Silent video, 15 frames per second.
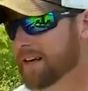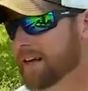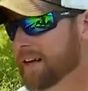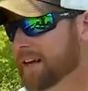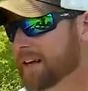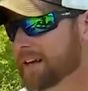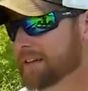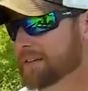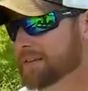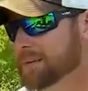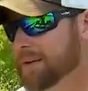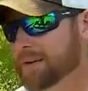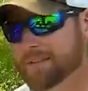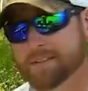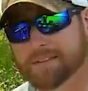And
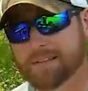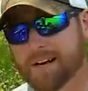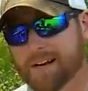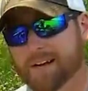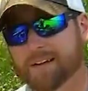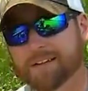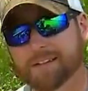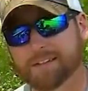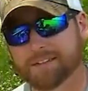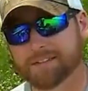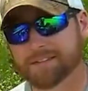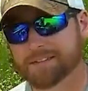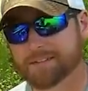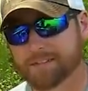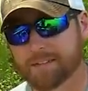throughout the entire
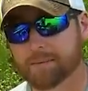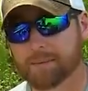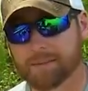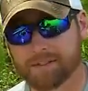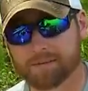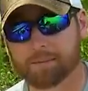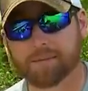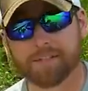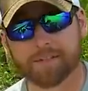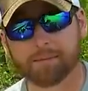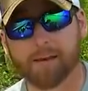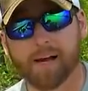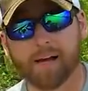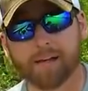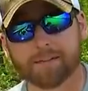country, it means big
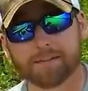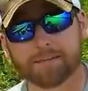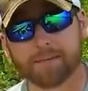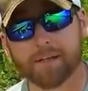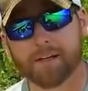bass.